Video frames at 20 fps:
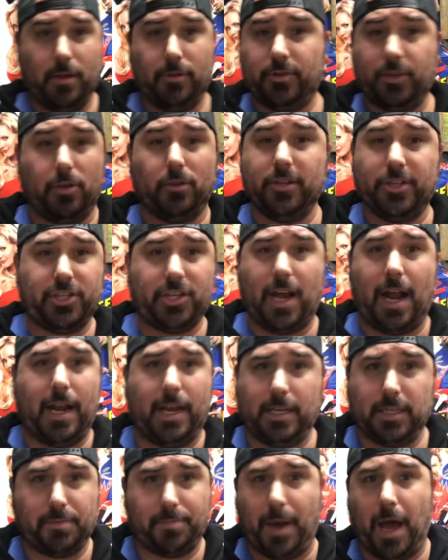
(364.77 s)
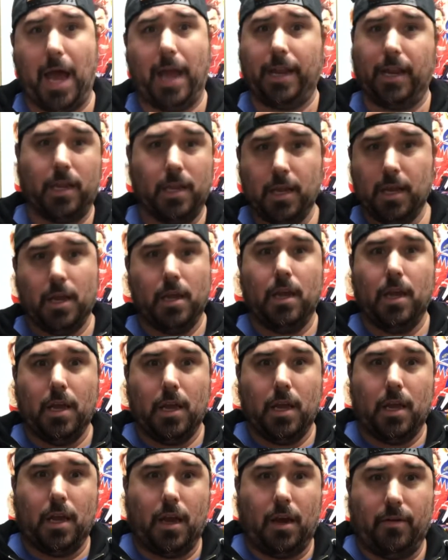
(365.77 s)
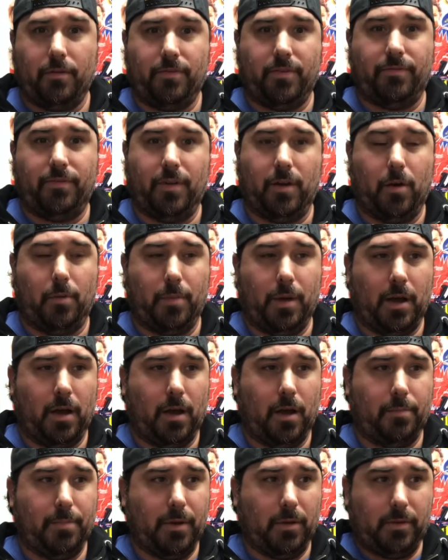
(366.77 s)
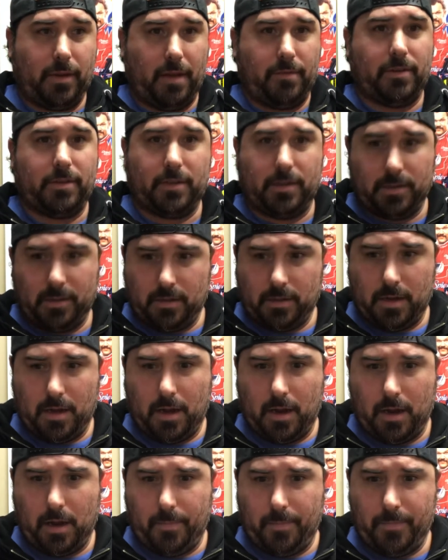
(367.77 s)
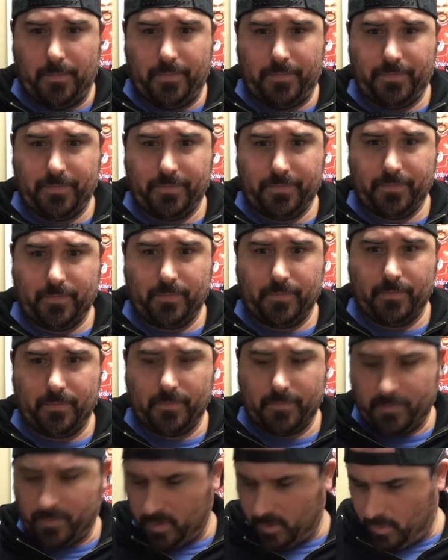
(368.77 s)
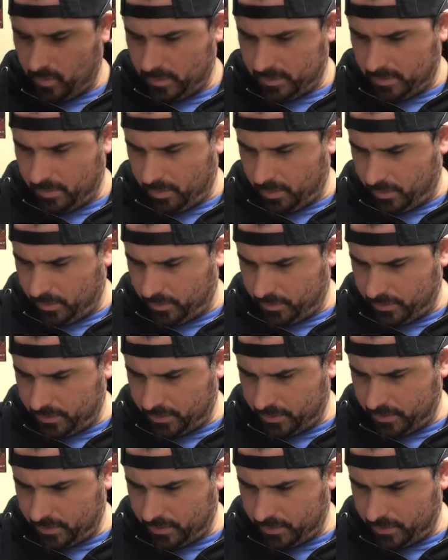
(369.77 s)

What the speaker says: There's the only shining spot of the film. Bill Davison, or was it Bruce?